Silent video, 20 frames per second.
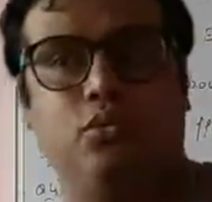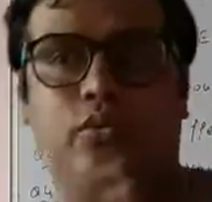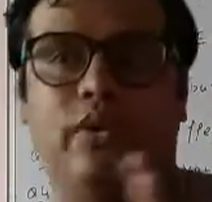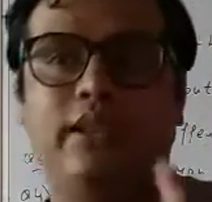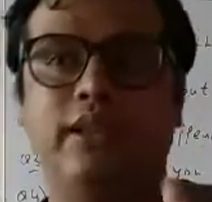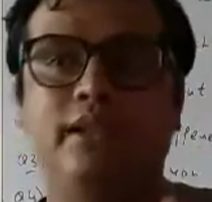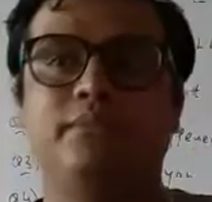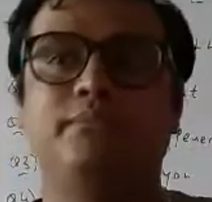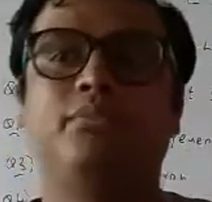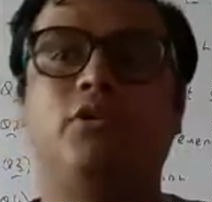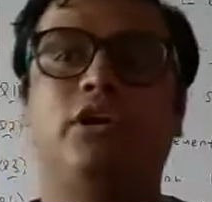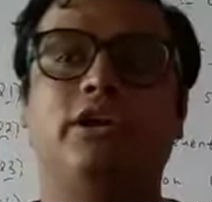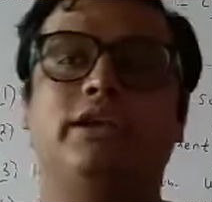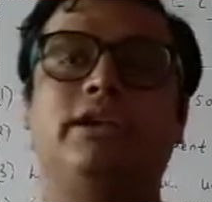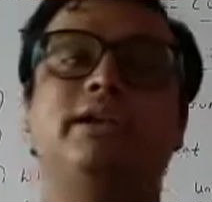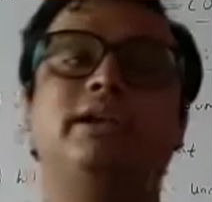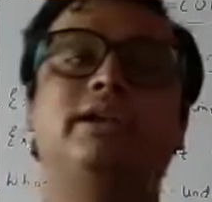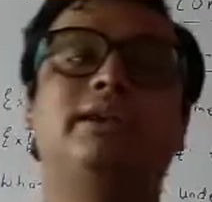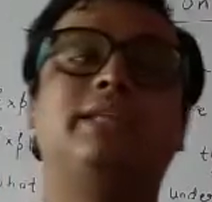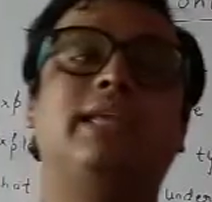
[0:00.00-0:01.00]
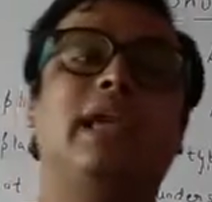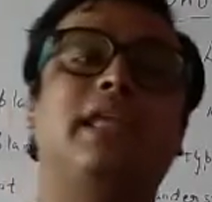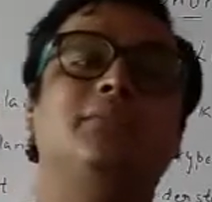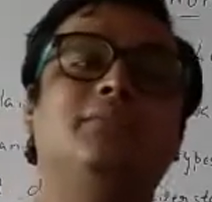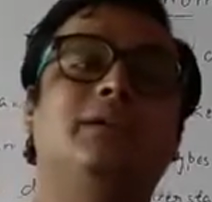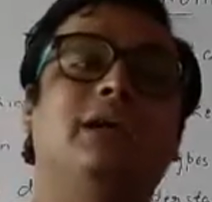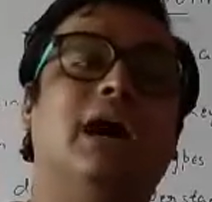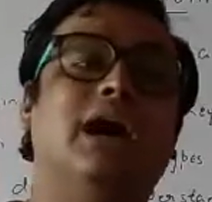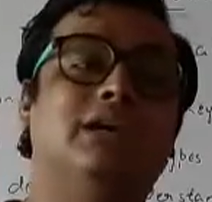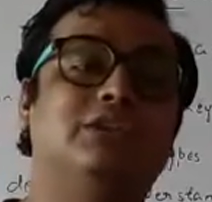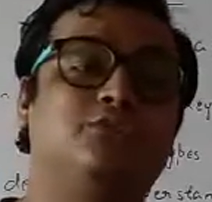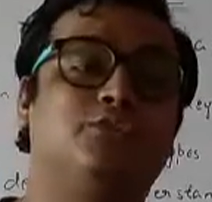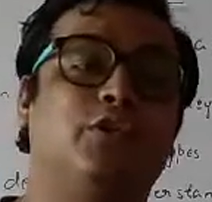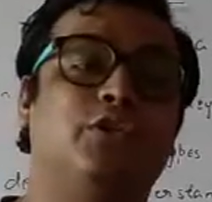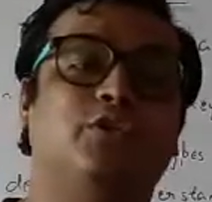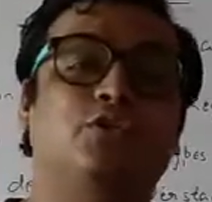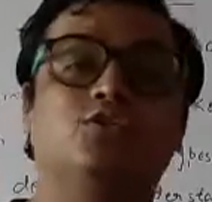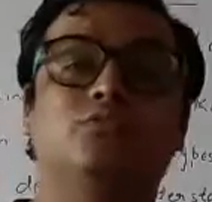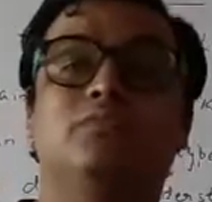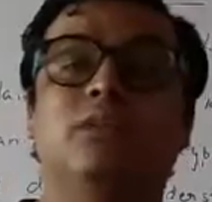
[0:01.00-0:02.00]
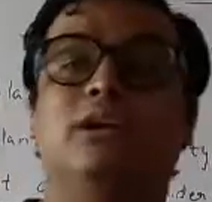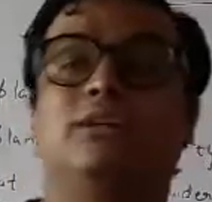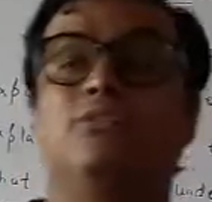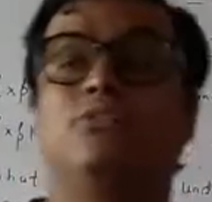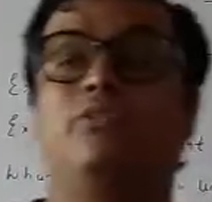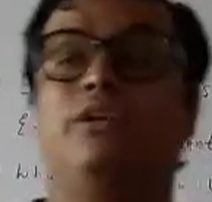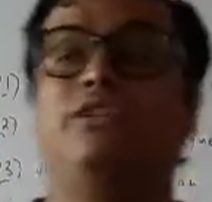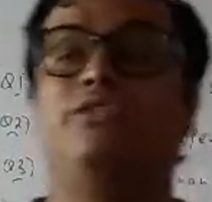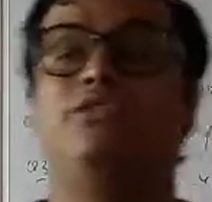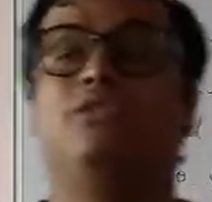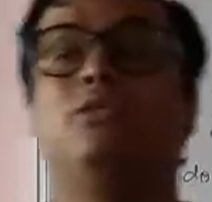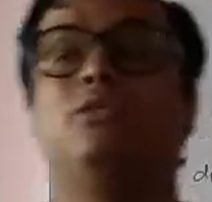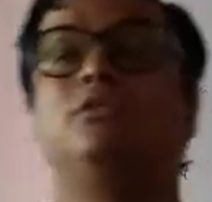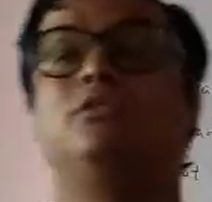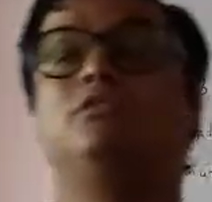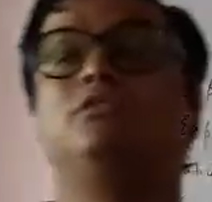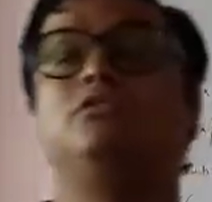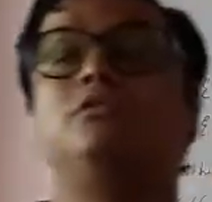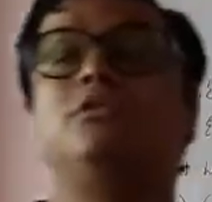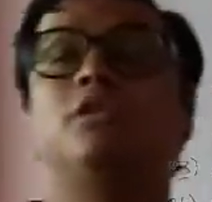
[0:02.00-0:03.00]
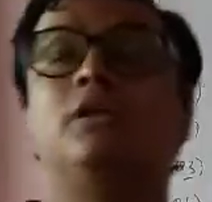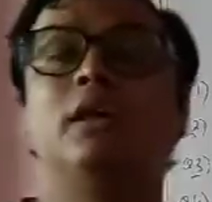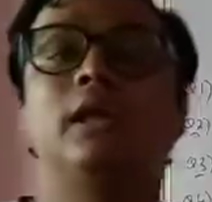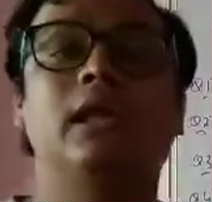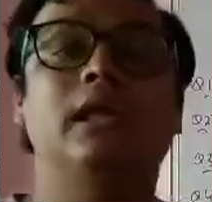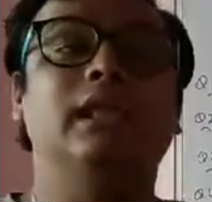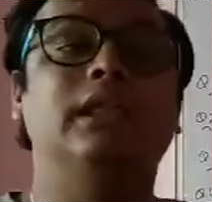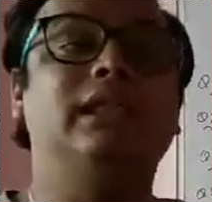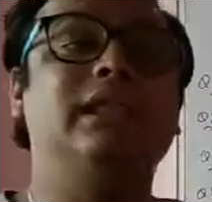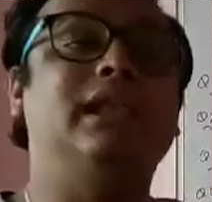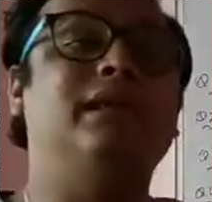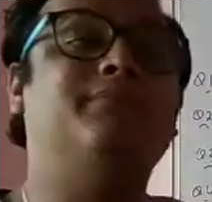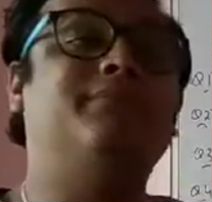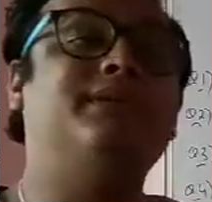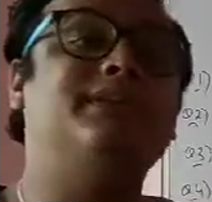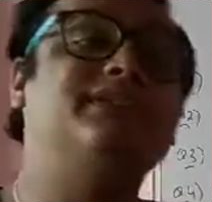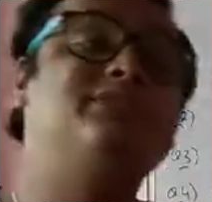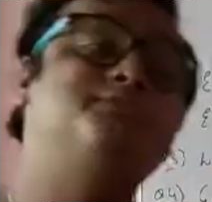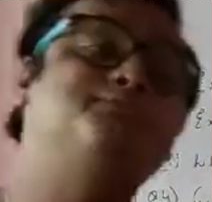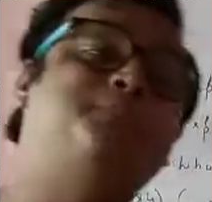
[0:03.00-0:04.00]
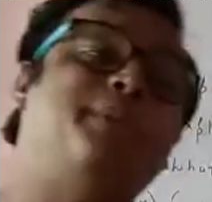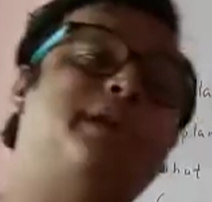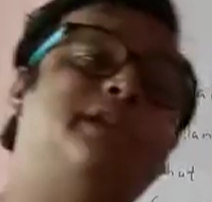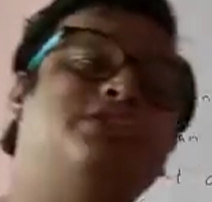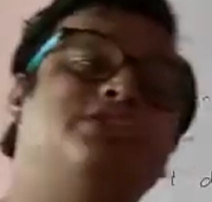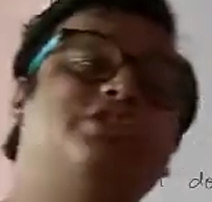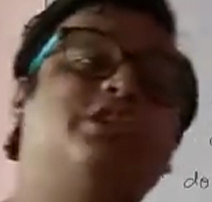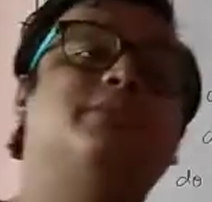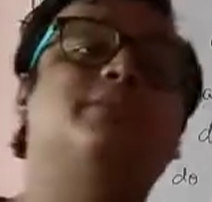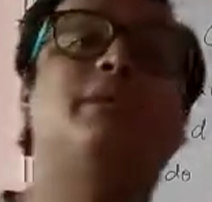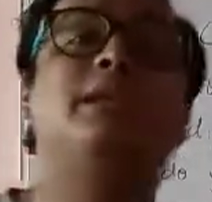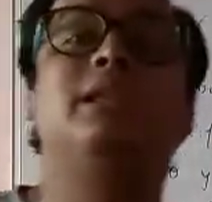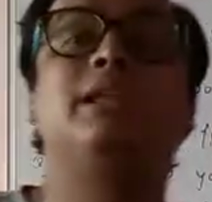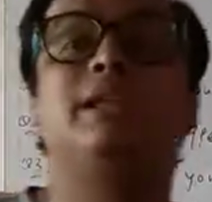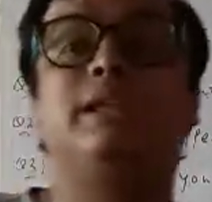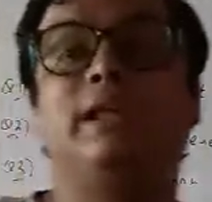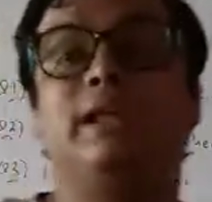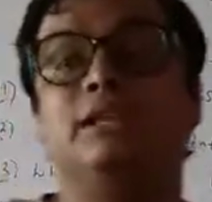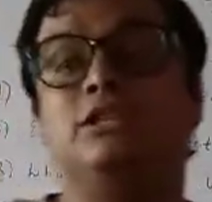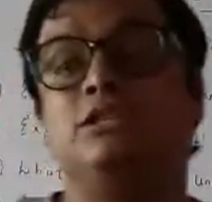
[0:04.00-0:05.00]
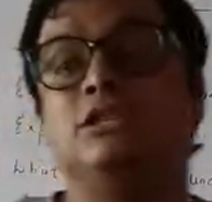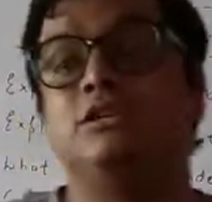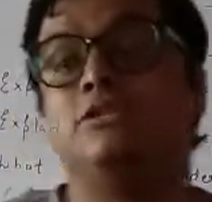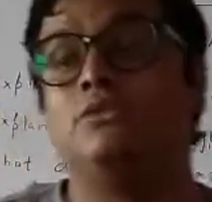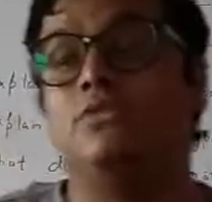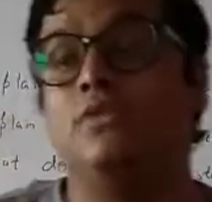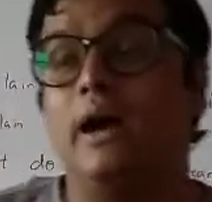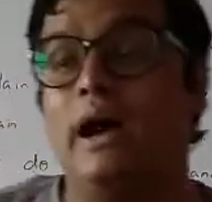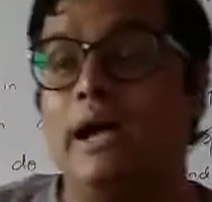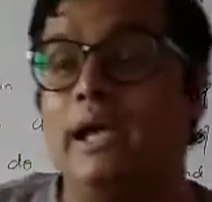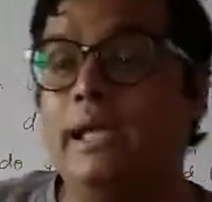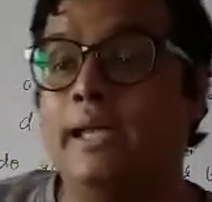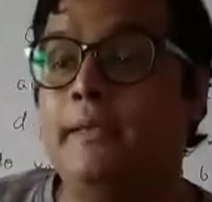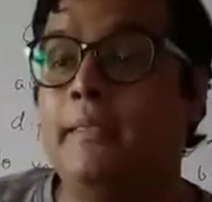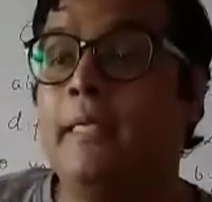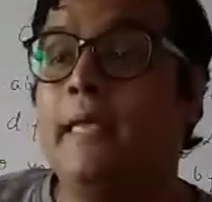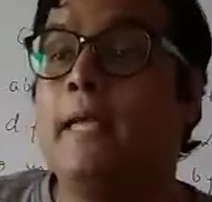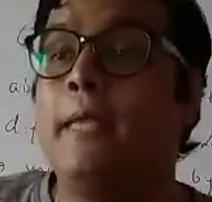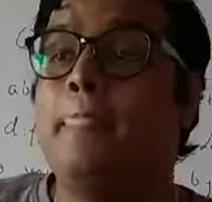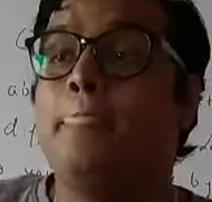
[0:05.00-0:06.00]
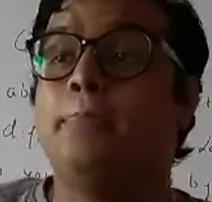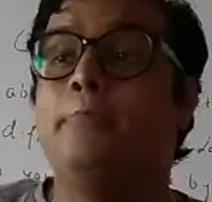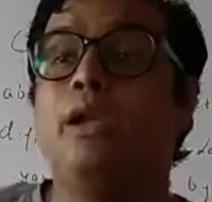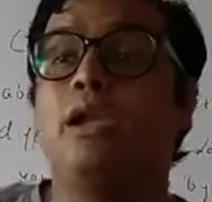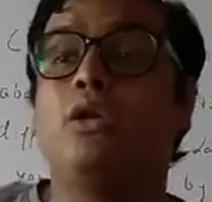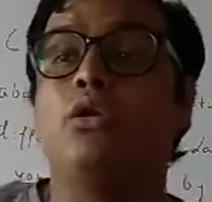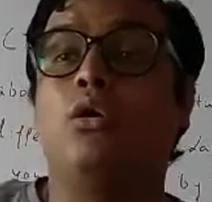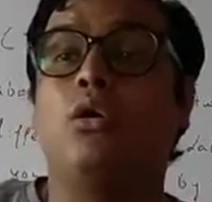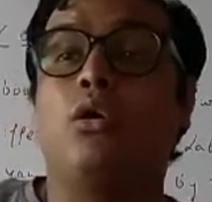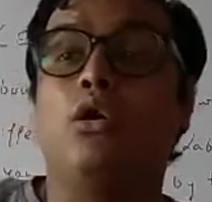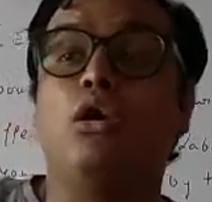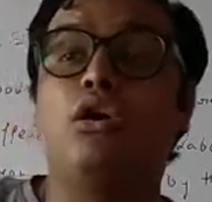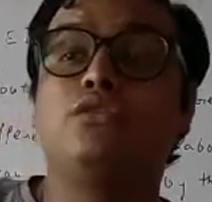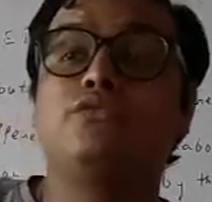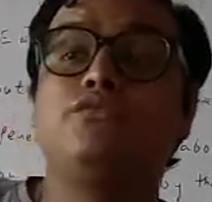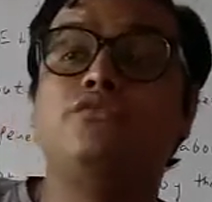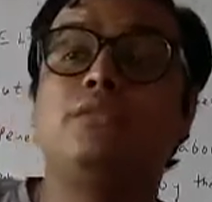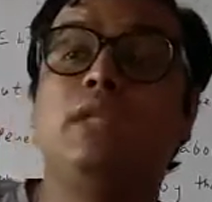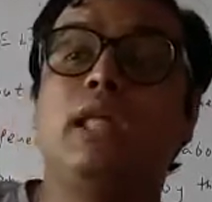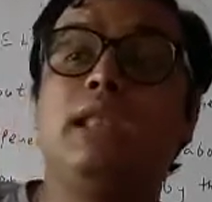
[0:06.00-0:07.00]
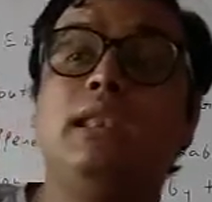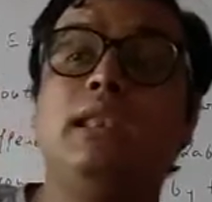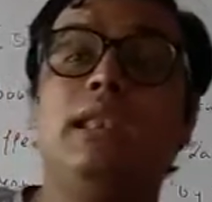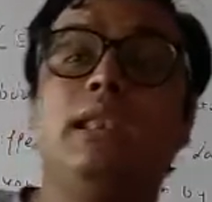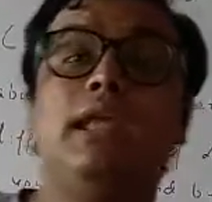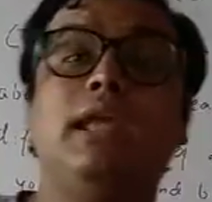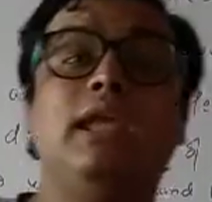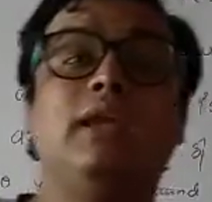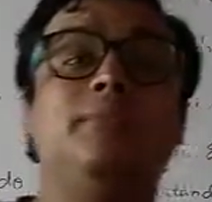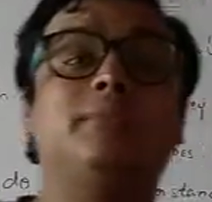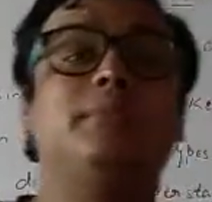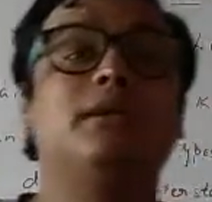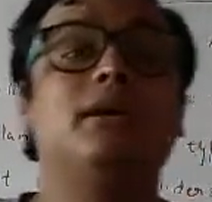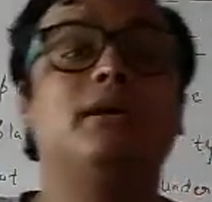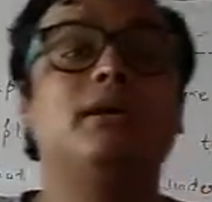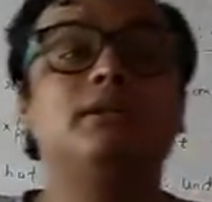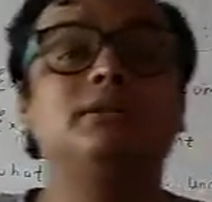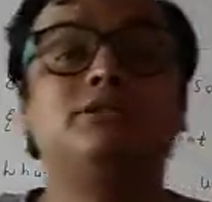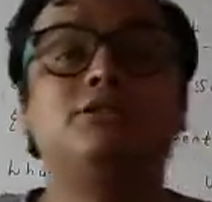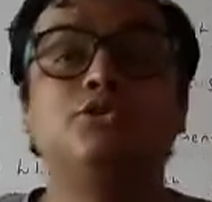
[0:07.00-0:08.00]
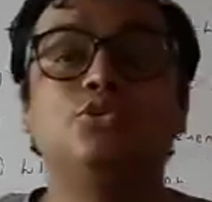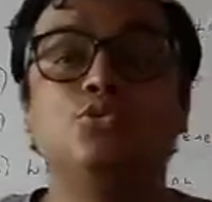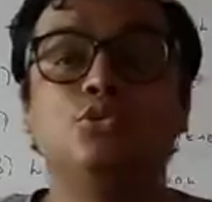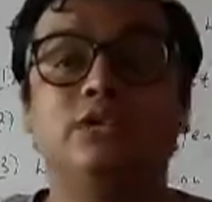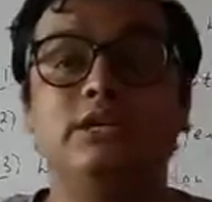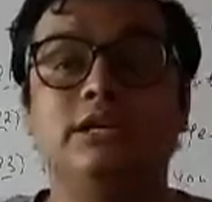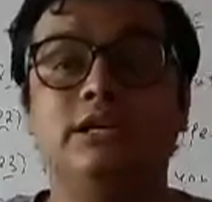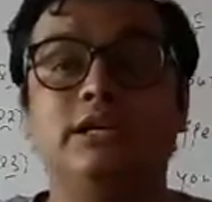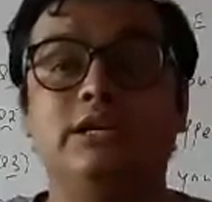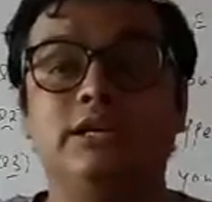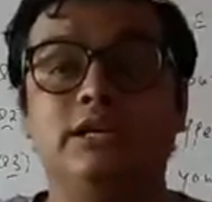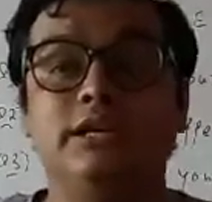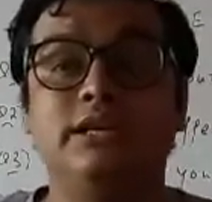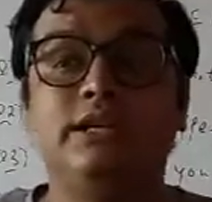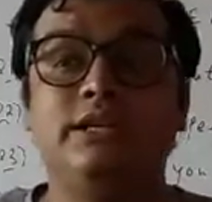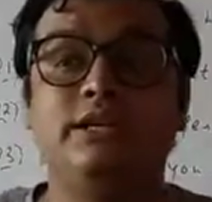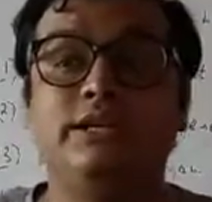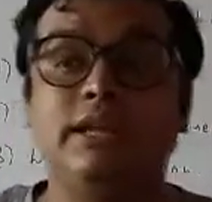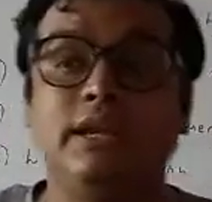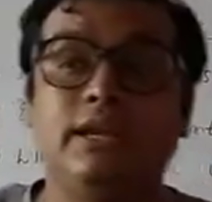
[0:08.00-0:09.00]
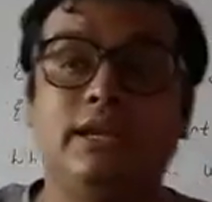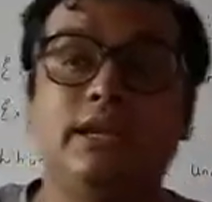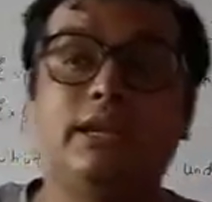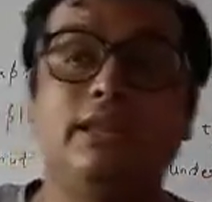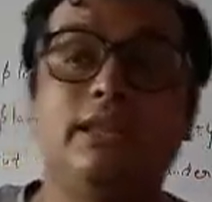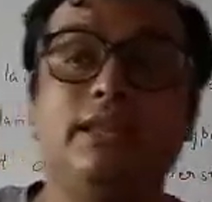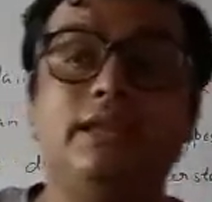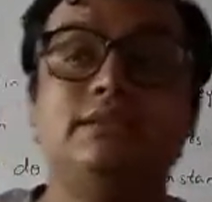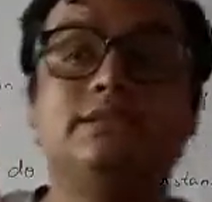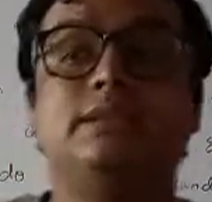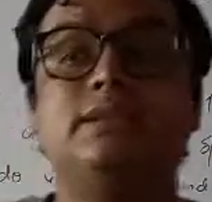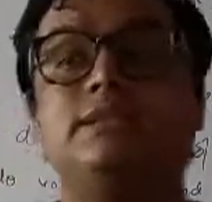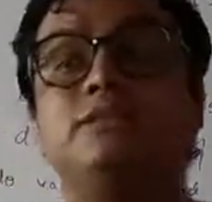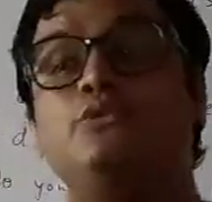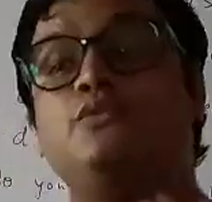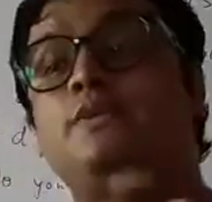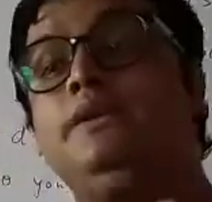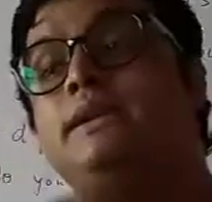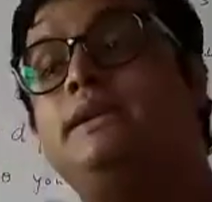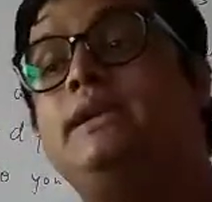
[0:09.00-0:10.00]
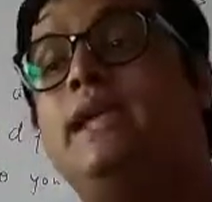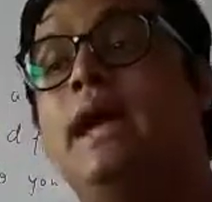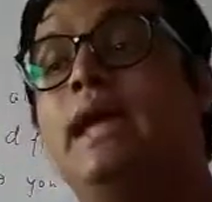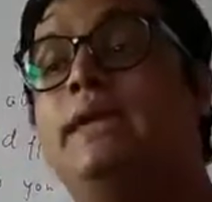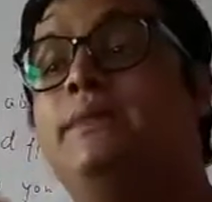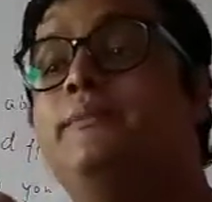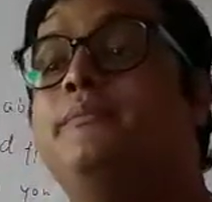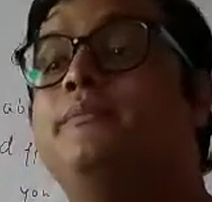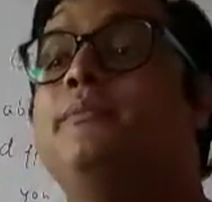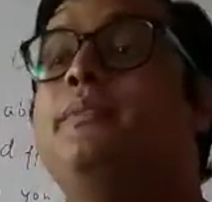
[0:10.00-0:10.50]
Very important, it can be asked for 2 marks question also. Labor is perishable in nature. Why? Because the labor's utility decreases with time.